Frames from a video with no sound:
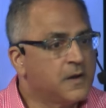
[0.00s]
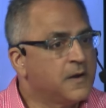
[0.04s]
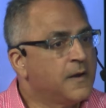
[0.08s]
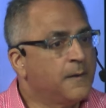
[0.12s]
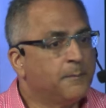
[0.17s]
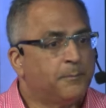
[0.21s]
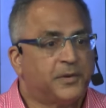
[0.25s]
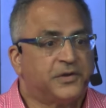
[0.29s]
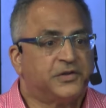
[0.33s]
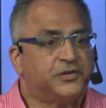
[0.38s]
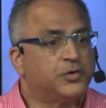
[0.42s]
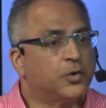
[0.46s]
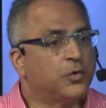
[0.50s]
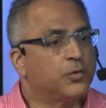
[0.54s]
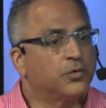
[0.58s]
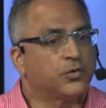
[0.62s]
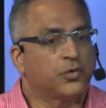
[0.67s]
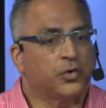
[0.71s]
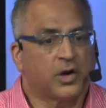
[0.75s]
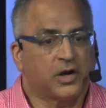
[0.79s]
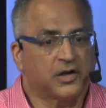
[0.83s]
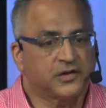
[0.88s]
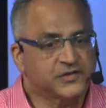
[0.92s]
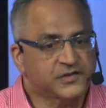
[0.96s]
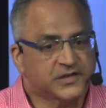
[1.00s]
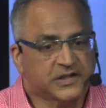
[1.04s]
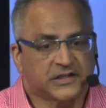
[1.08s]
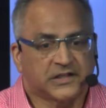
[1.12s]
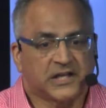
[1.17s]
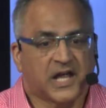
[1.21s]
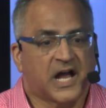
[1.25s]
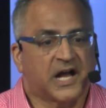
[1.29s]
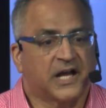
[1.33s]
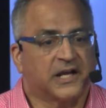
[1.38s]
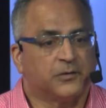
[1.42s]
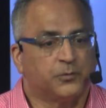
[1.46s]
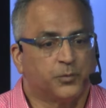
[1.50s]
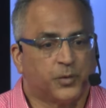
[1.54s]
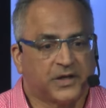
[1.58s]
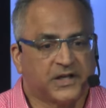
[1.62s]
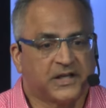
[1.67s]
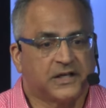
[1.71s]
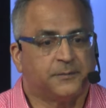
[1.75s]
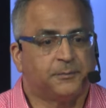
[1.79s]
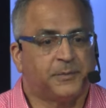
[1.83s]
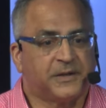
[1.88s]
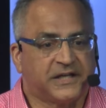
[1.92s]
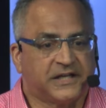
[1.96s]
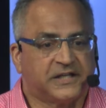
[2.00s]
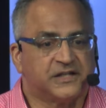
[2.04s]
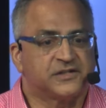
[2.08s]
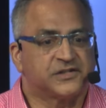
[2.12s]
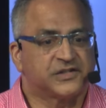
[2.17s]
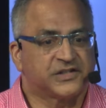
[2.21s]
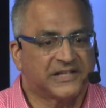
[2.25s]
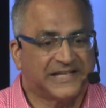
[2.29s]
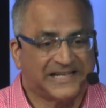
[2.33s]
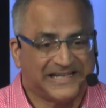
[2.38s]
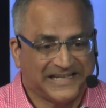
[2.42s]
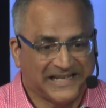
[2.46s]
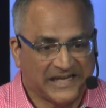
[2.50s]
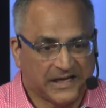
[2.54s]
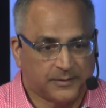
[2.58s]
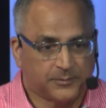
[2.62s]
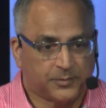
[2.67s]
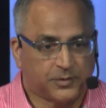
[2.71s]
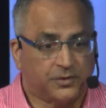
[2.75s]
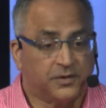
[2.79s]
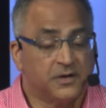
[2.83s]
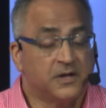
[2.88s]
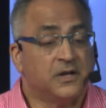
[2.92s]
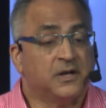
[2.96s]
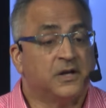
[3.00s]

but don't cross the line when it begins to enable,